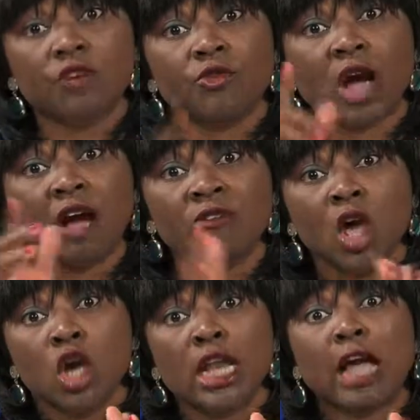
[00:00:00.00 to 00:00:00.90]
If you have
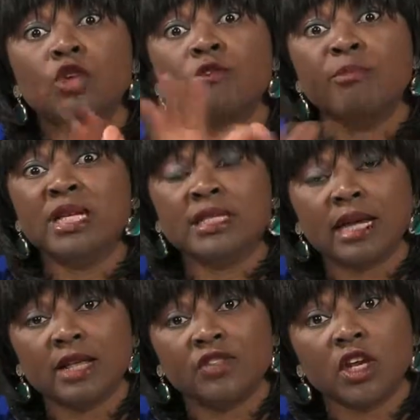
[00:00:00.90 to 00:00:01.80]
that, you've missed
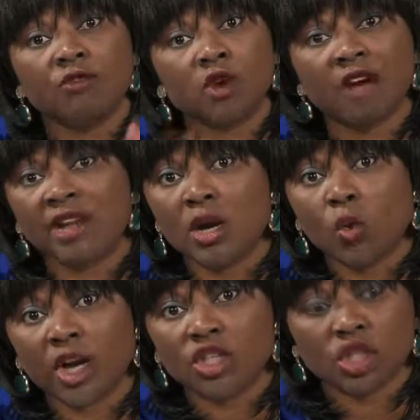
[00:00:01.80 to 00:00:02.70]
anything. If you have any
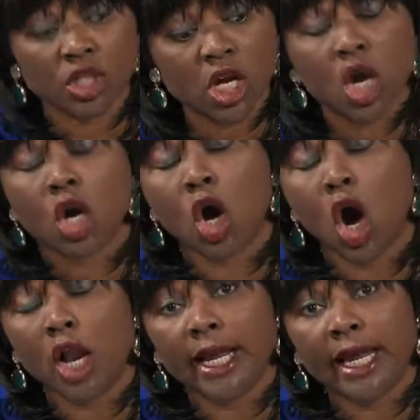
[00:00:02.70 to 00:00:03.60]
question,
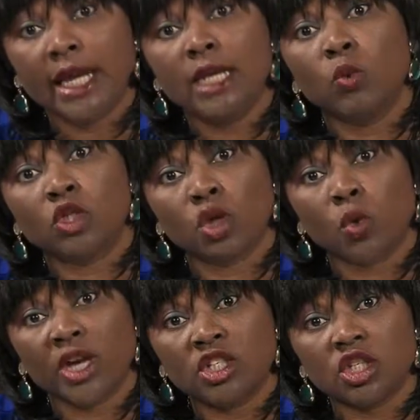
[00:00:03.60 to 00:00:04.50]
call in with your
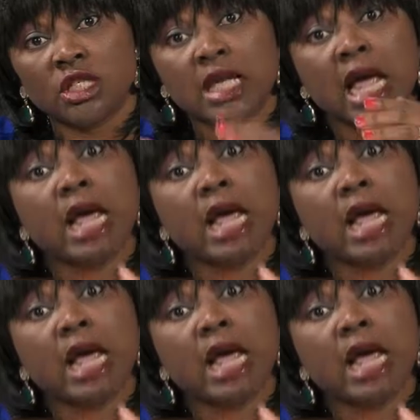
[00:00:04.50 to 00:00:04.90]
questions.